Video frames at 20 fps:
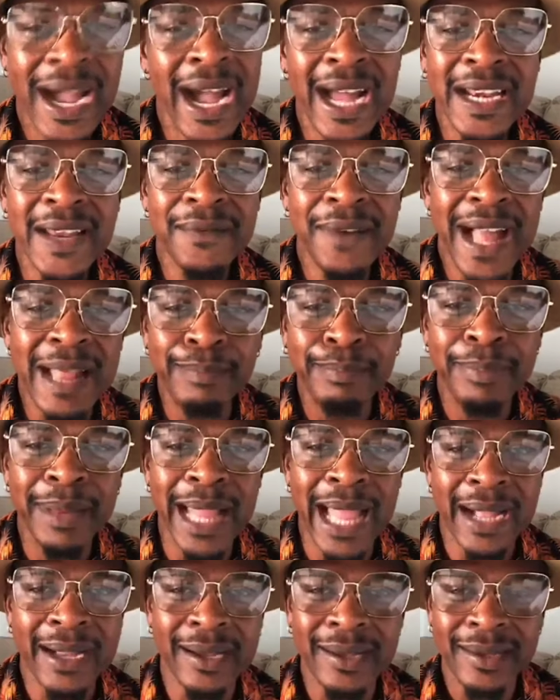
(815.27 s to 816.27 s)
Carnival
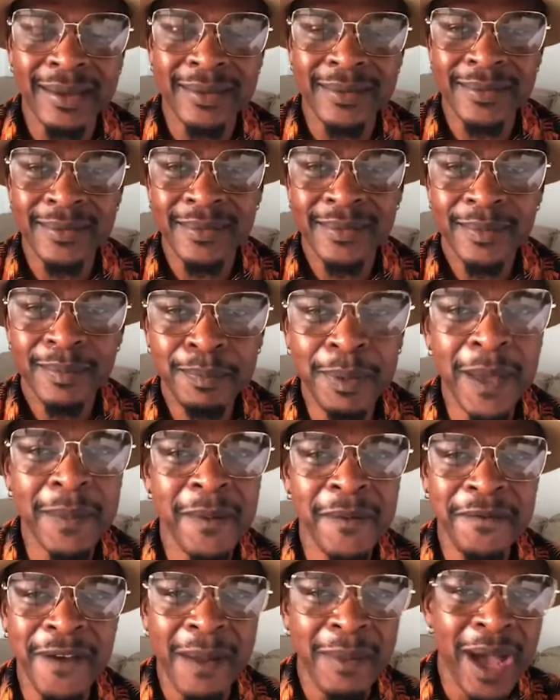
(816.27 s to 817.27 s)
black.
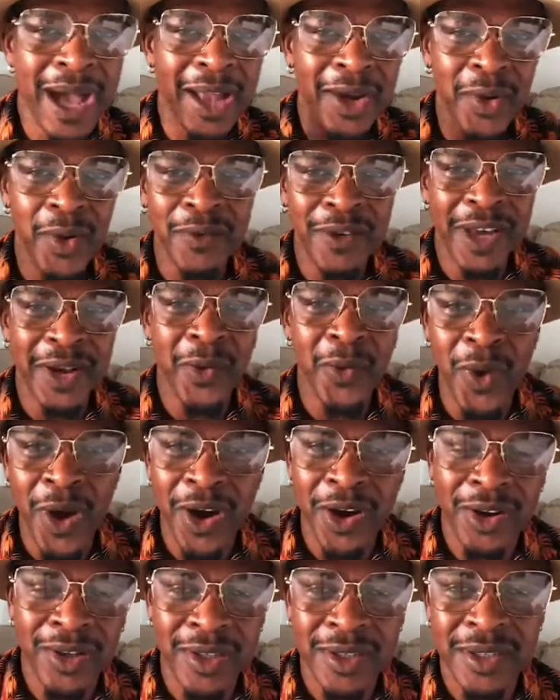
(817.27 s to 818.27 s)
People from all over the
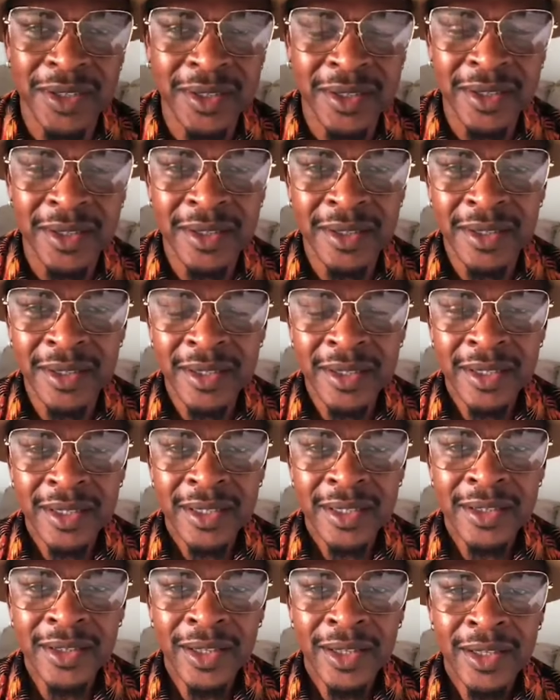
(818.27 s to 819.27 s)
world.
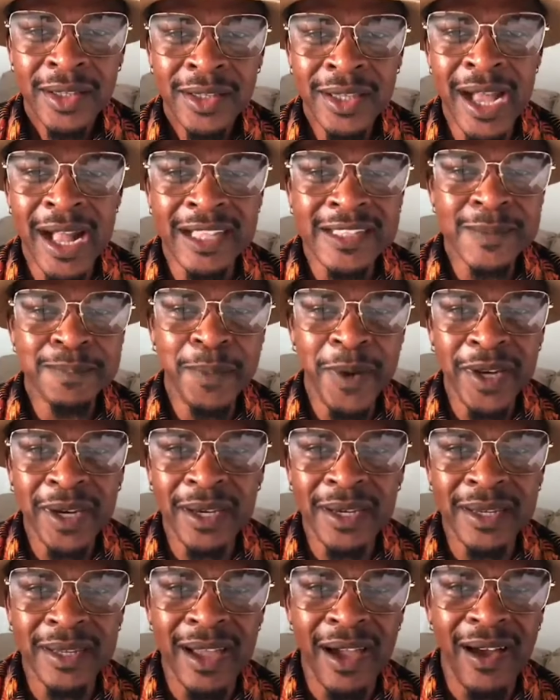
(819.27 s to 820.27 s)
Y'all
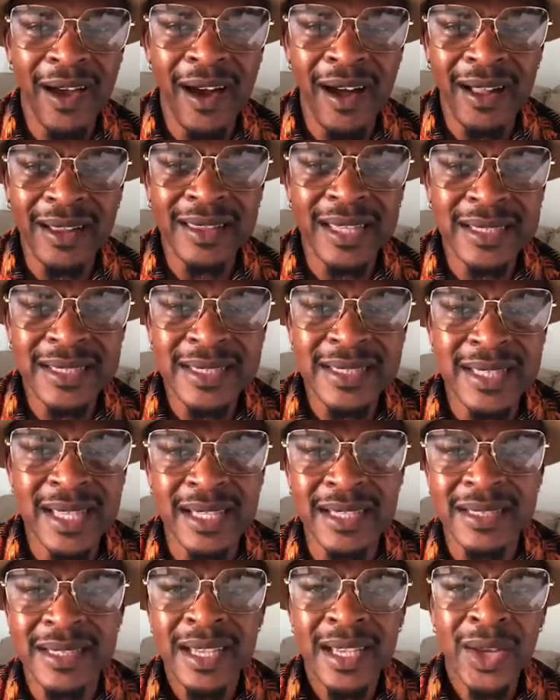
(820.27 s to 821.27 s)
spreading all these
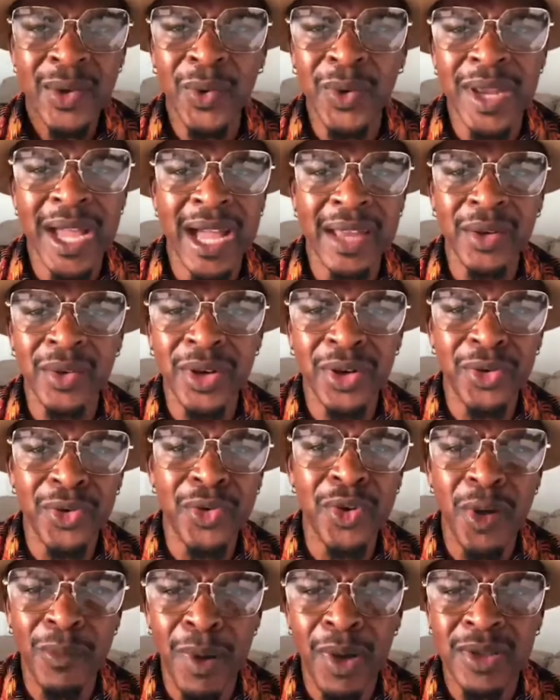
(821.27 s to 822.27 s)
things. When I'm on a
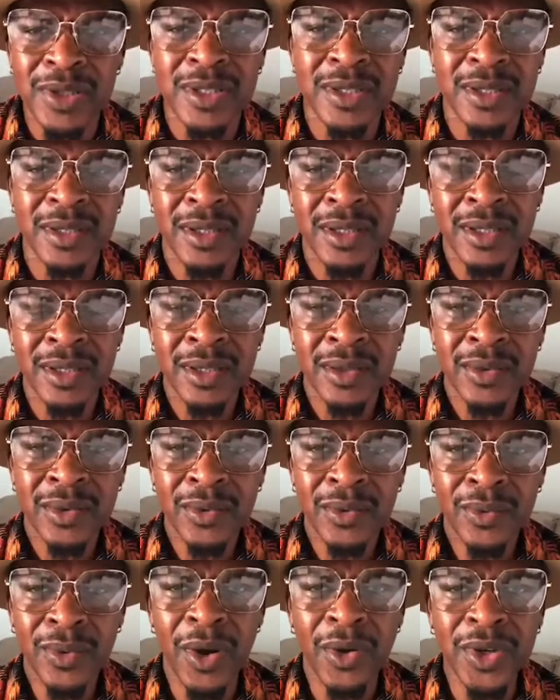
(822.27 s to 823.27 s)
robot.
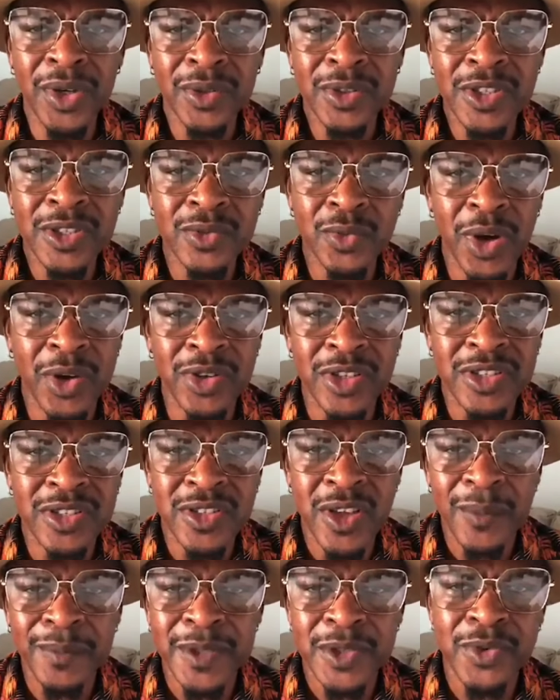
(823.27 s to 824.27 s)
When I
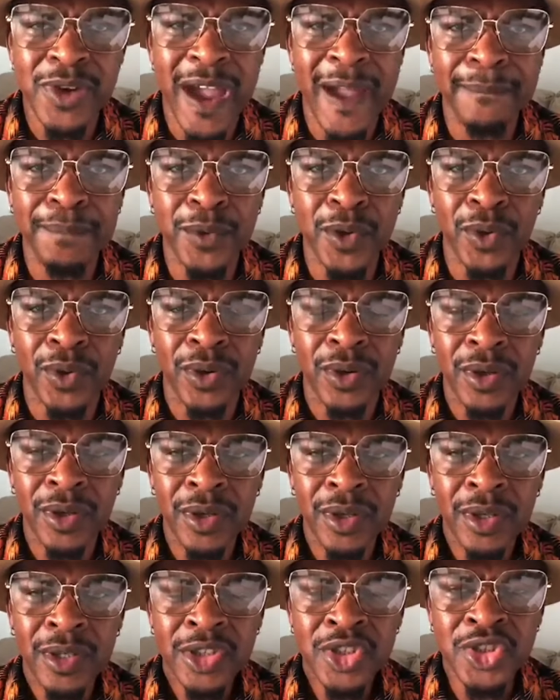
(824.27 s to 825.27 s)
subscribe to.
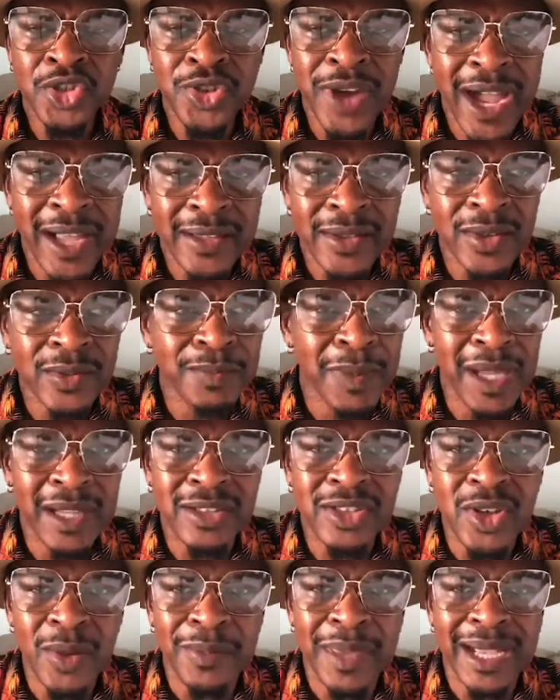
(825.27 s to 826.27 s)
It's trying to
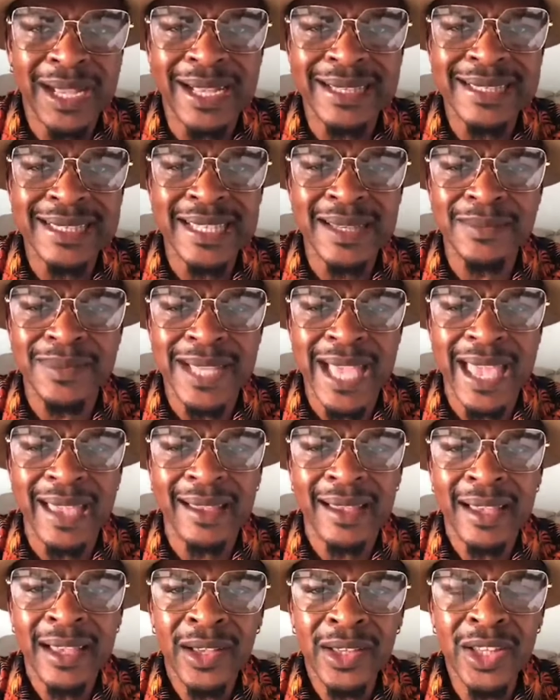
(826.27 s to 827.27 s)
make Jamaica seems
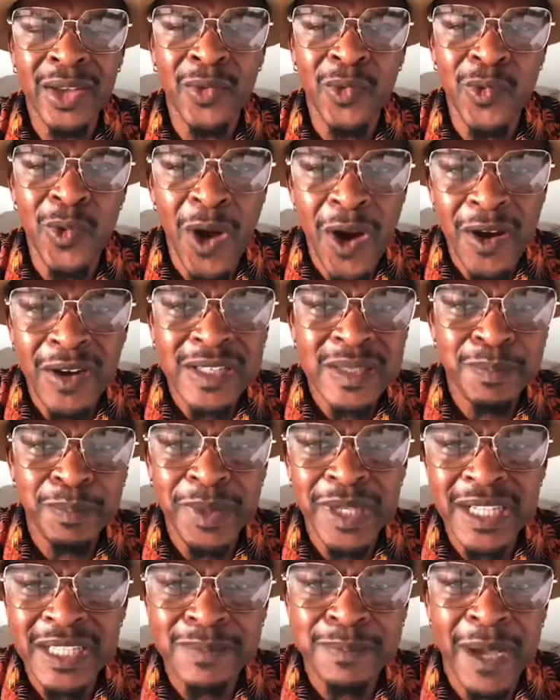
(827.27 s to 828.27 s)
like the
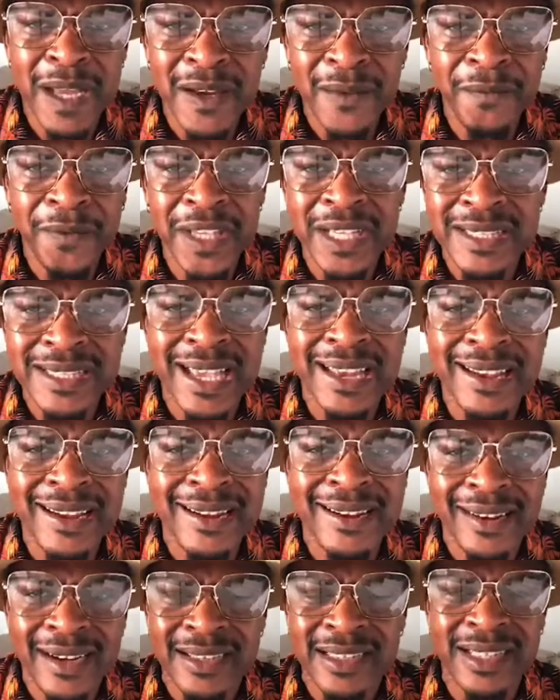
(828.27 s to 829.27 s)
worst place on the face of
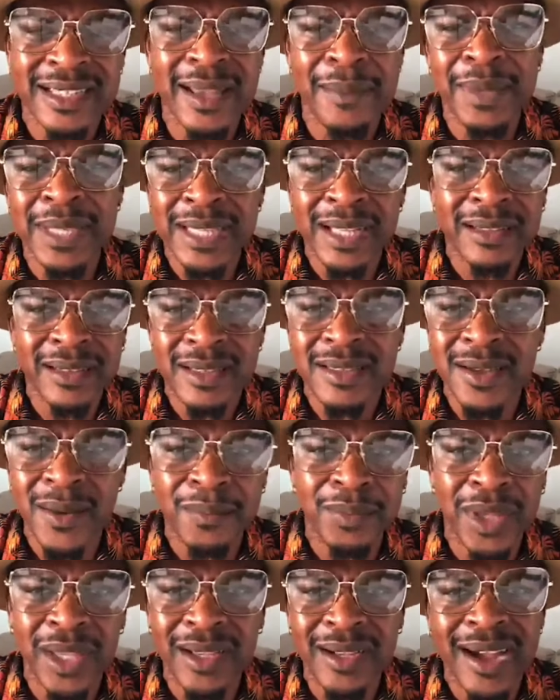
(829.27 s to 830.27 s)
the earth. Let me tell you
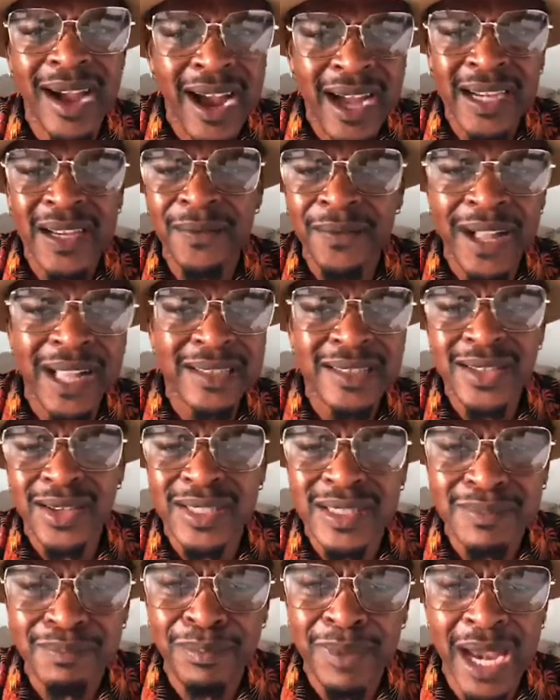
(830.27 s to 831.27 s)
something. Carnival
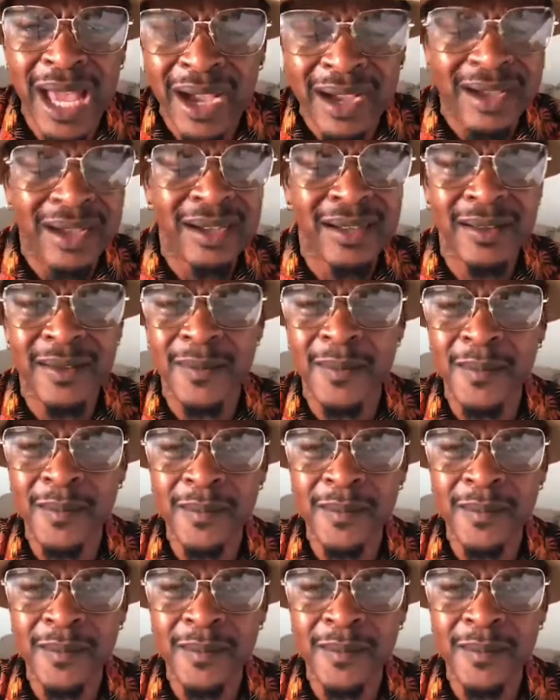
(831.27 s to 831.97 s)
just black.